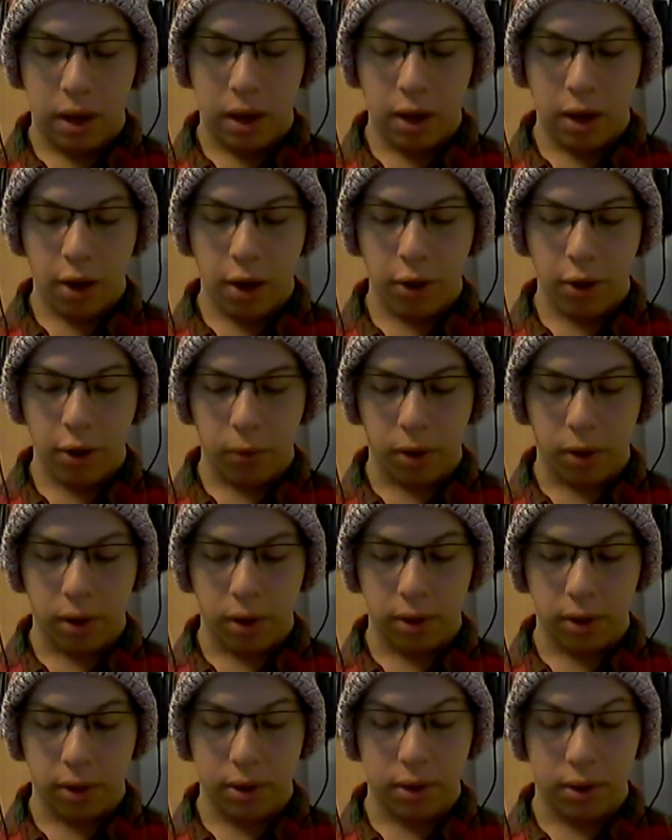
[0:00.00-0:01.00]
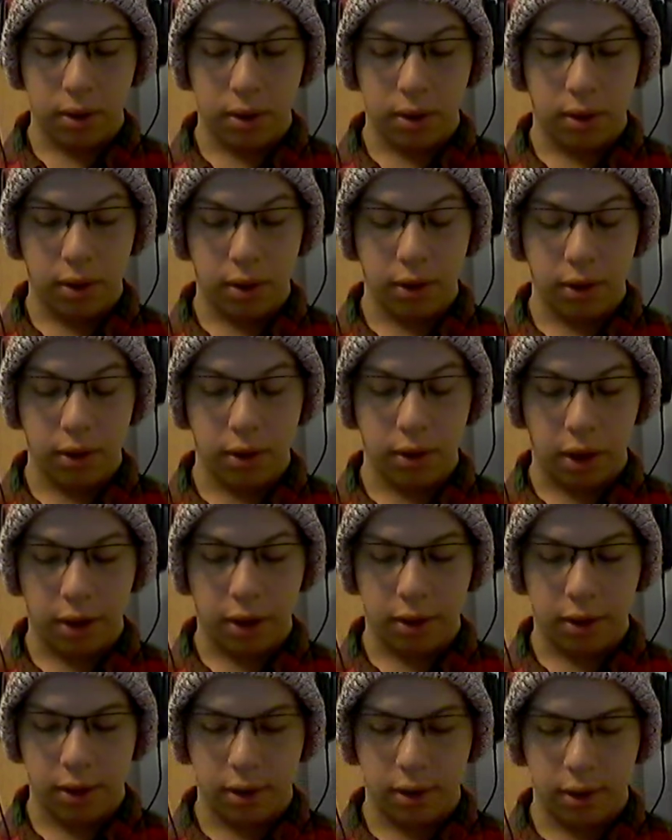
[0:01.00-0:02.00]
In other words, there's a
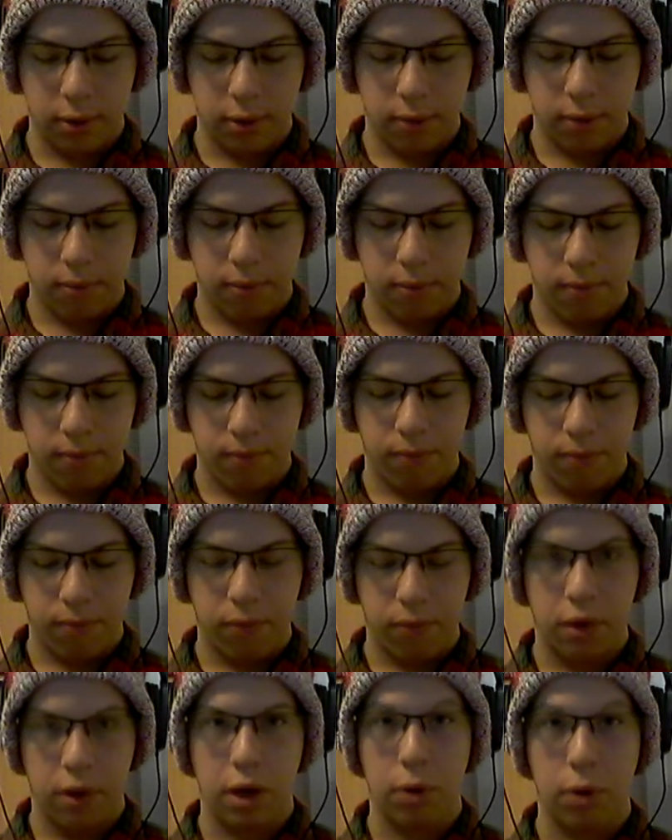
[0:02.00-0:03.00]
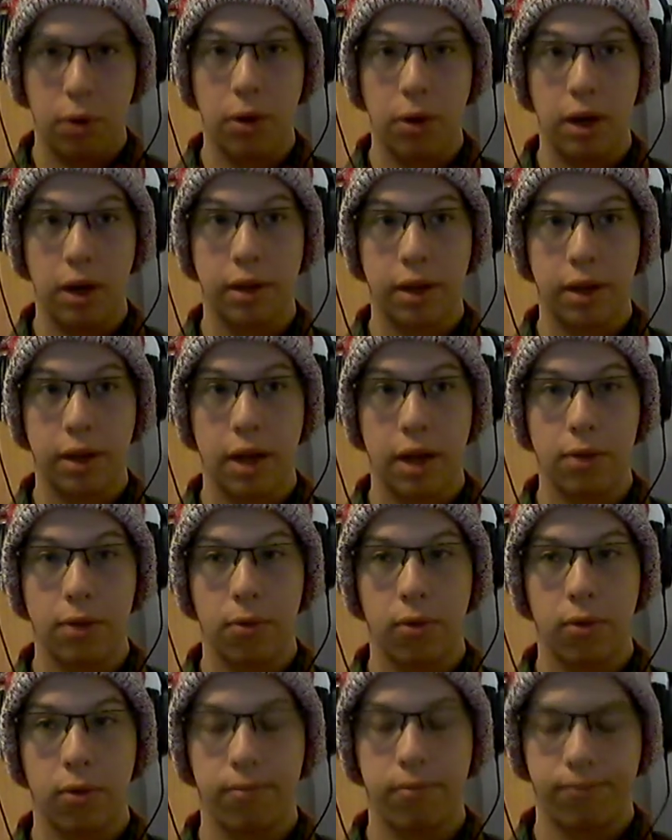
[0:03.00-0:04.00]
lot to do. You need a
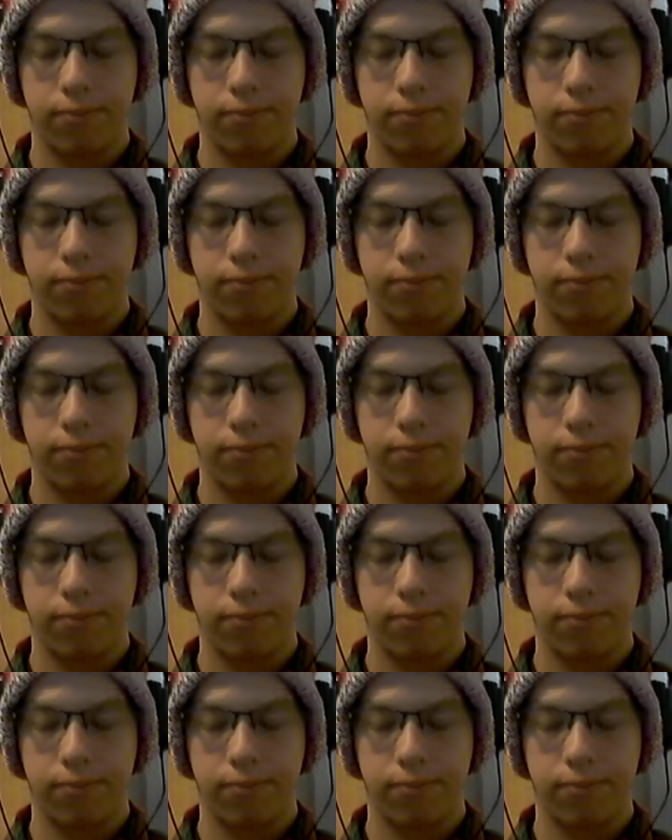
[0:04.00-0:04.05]
schedule.